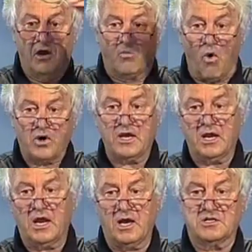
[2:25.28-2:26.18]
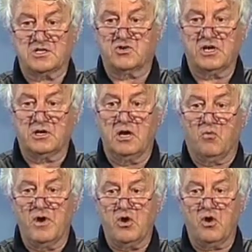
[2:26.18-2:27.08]
Walking along a string,
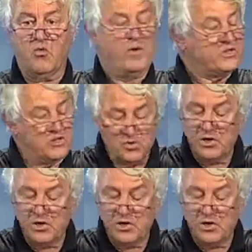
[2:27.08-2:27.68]
we know we do